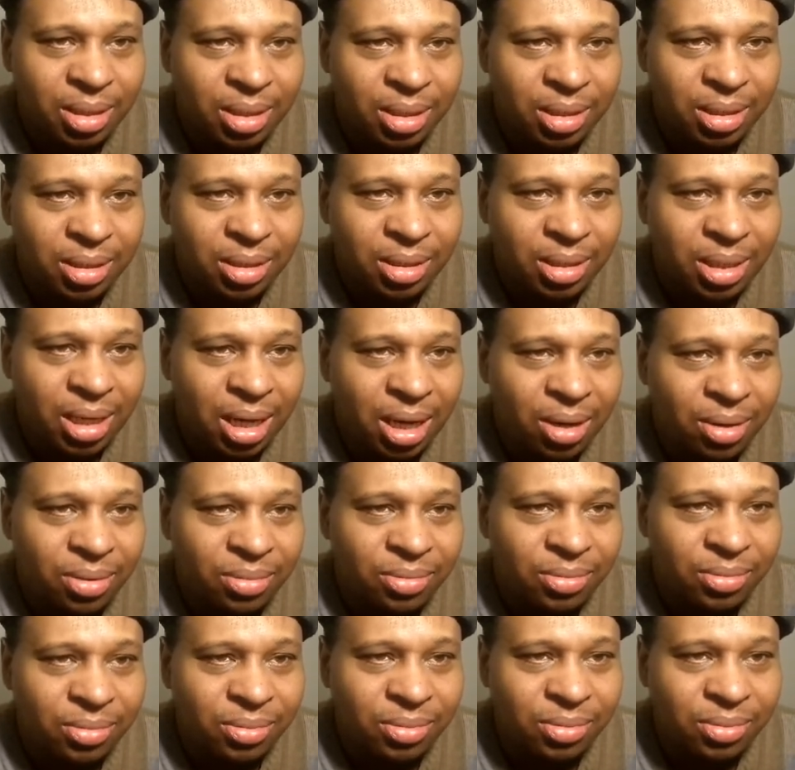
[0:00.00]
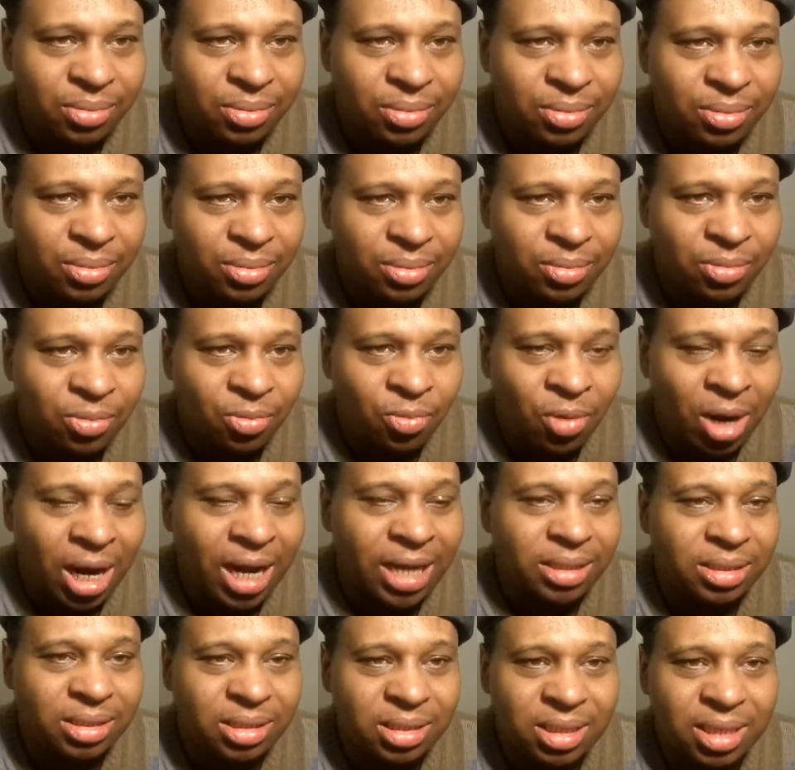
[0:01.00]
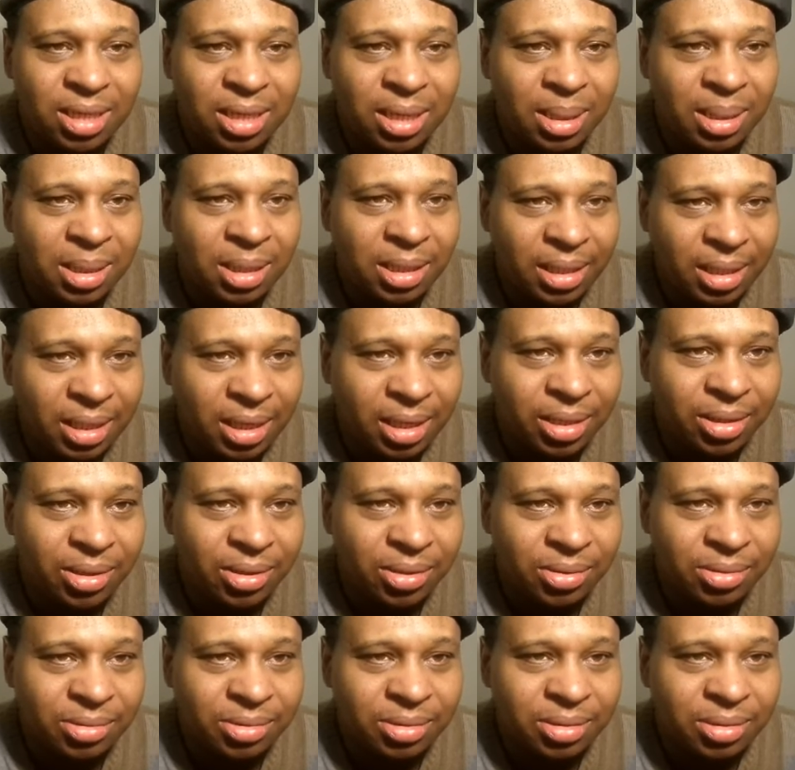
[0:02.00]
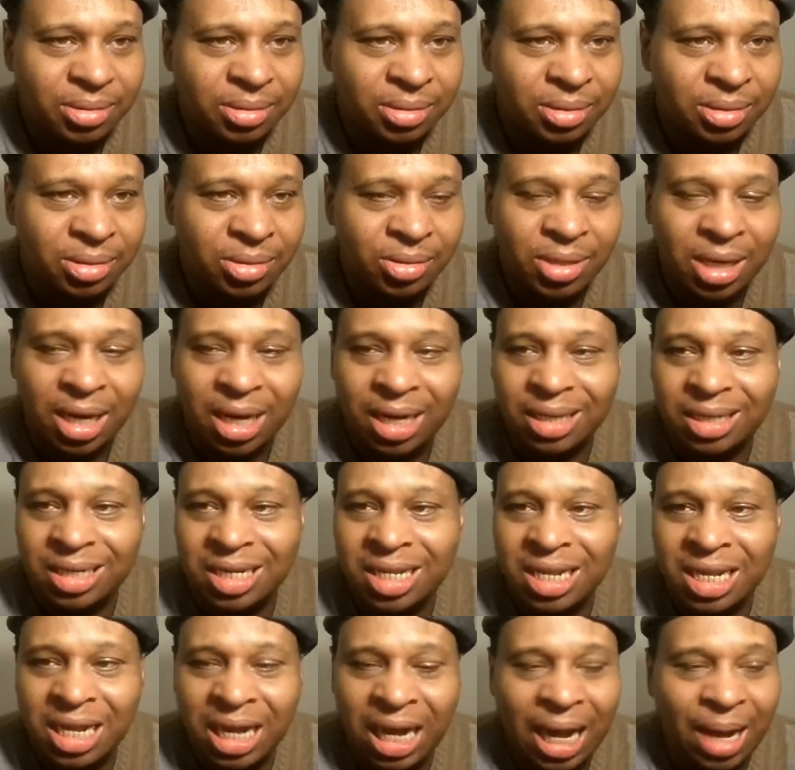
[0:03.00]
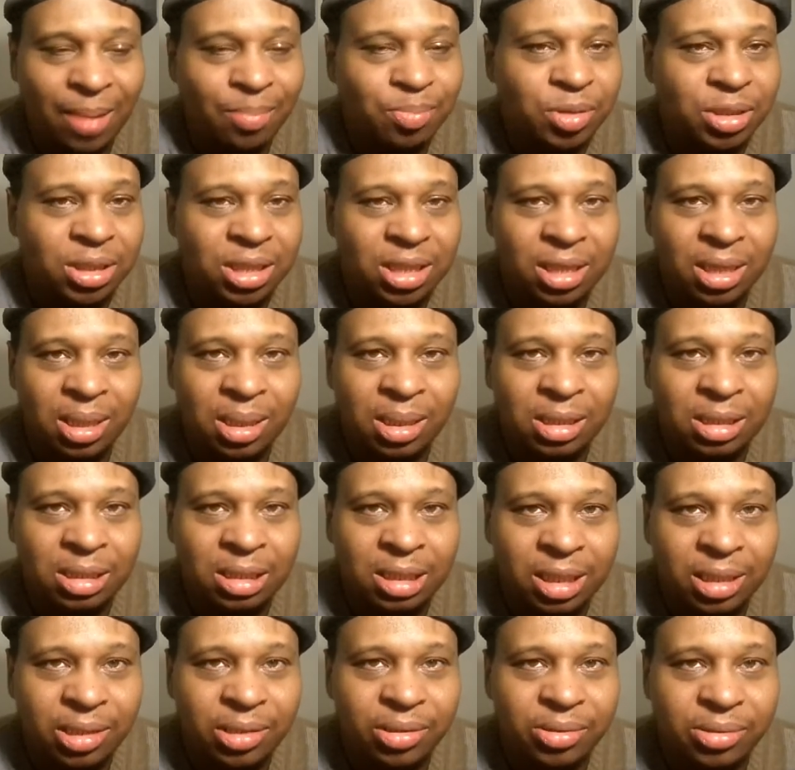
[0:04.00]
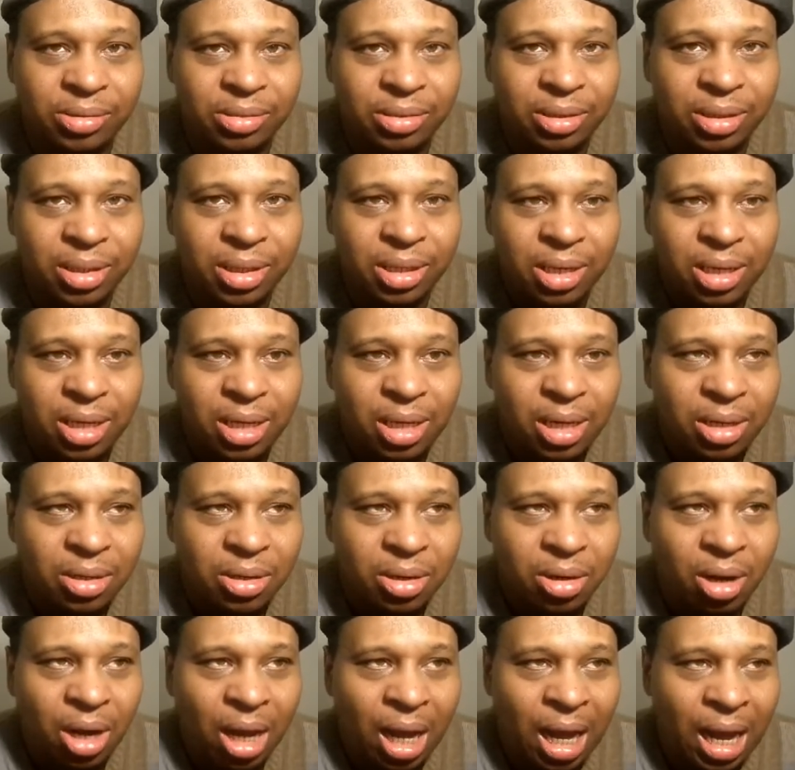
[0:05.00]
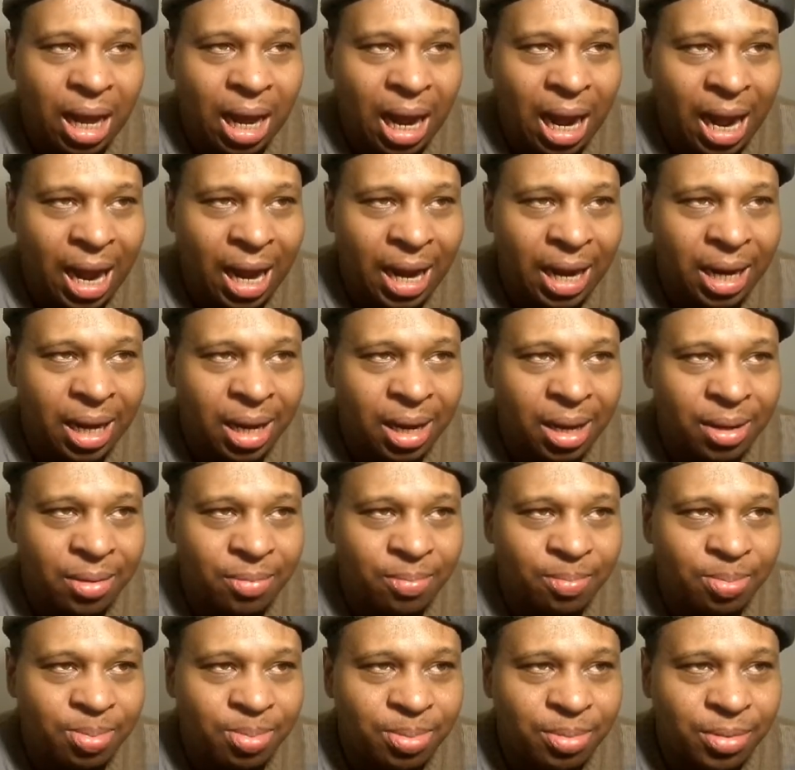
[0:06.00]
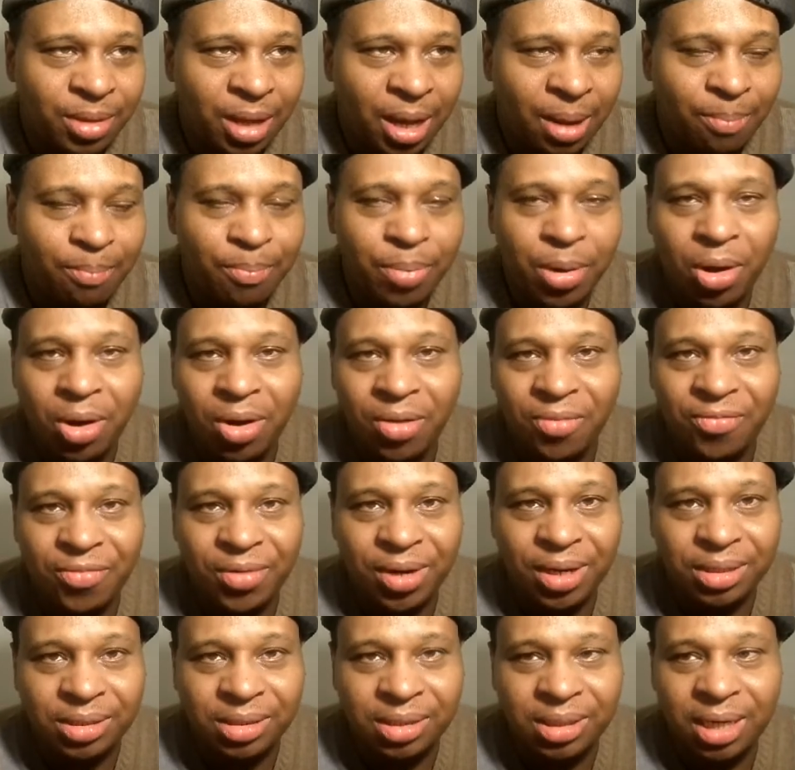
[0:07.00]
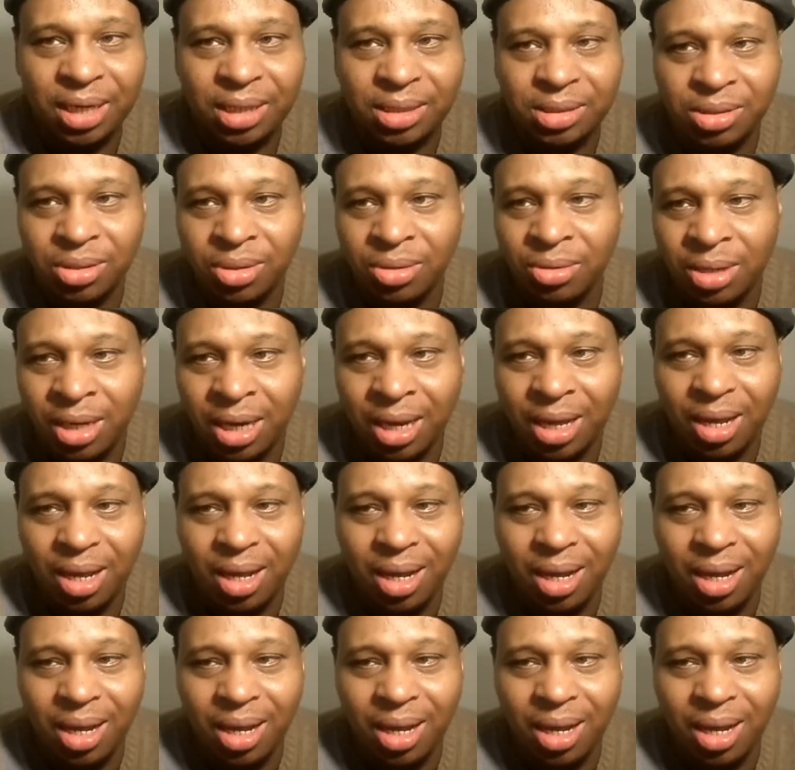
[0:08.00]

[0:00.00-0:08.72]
you got whites killing niggers, you got cops killing niggers. No, I'm paraphrasing that, so yeah.